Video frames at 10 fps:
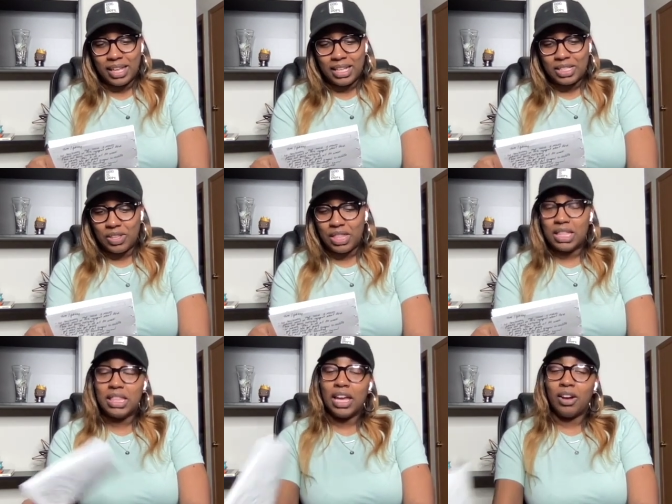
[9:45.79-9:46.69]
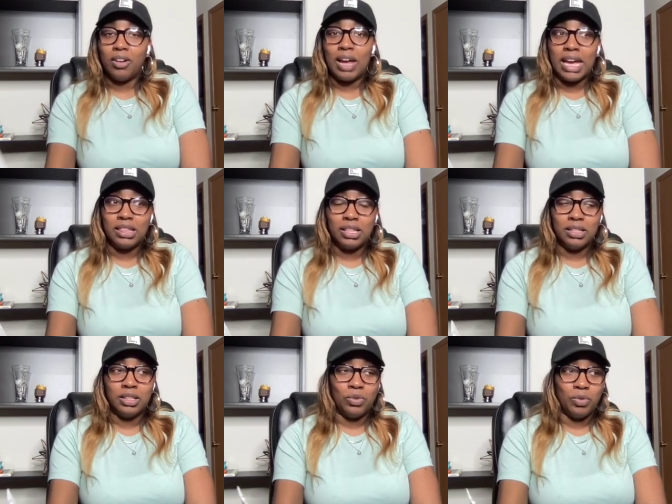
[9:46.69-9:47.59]
So then they are at
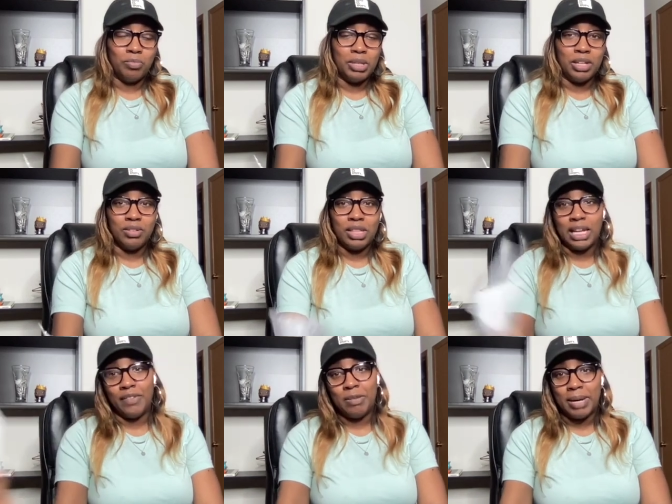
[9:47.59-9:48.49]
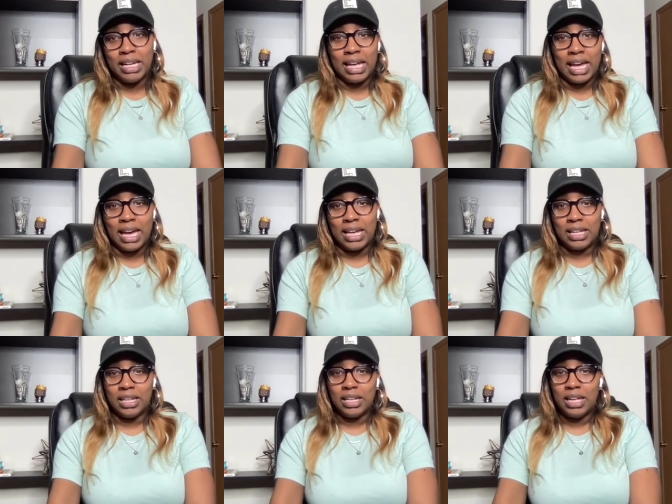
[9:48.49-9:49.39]
the group dinner that everybody
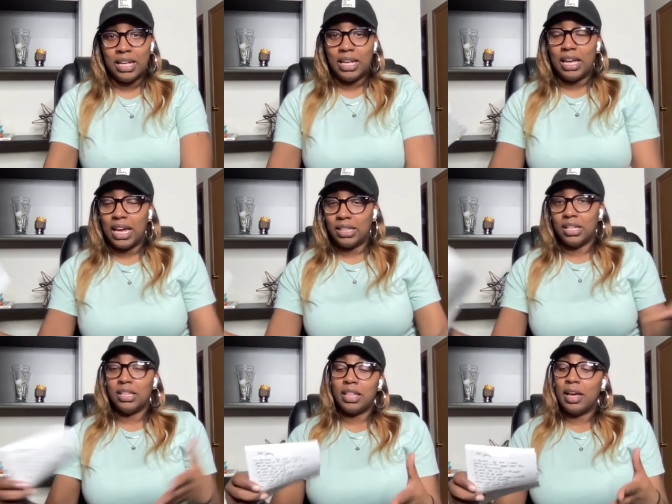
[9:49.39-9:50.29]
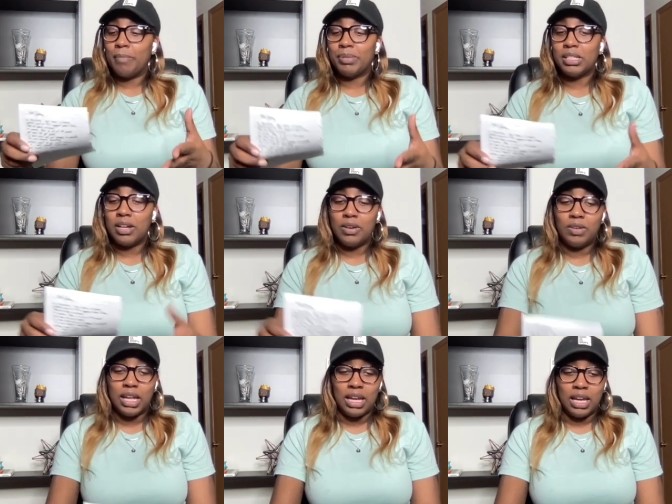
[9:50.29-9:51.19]
had in the
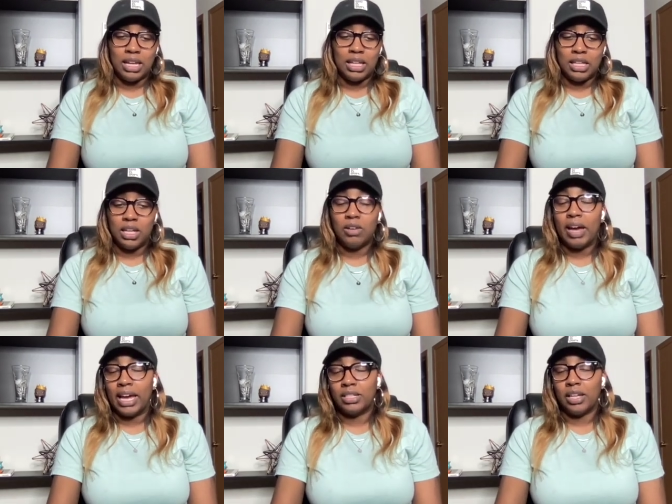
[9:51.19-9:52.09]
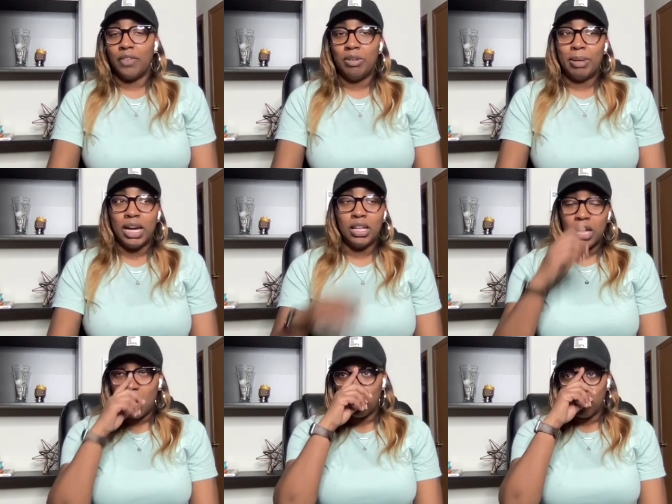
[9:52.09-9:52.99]
episode. And Gil asks everybody,
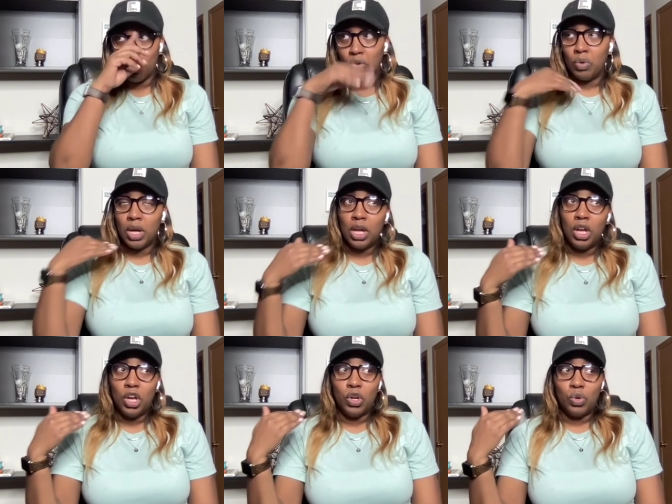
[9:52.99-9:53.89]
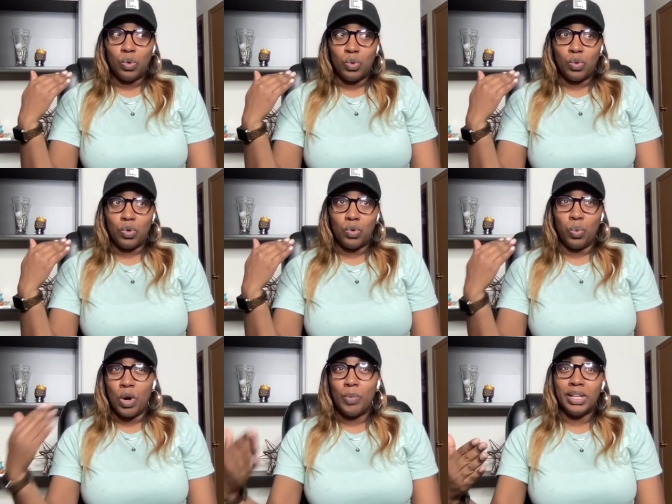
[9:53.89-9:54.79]
are you
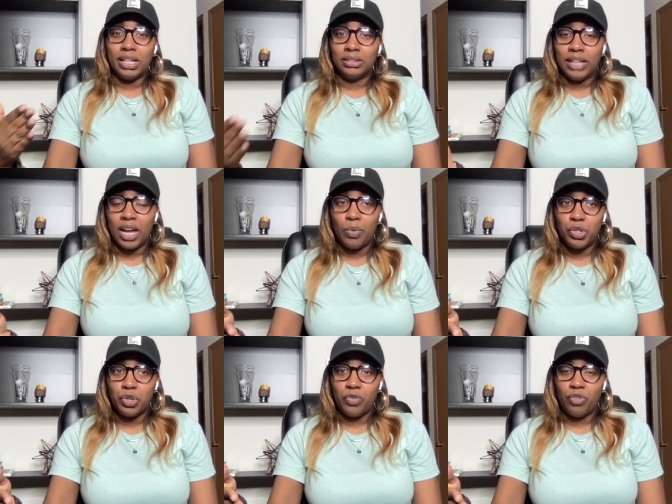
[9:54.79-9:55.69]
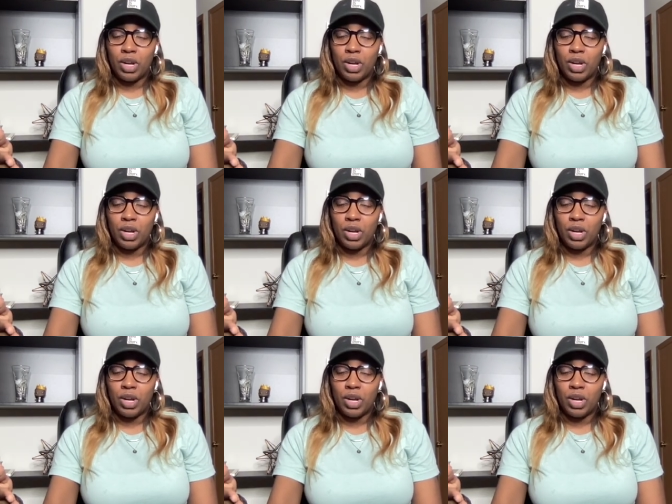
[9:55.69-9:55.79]
growing in life with your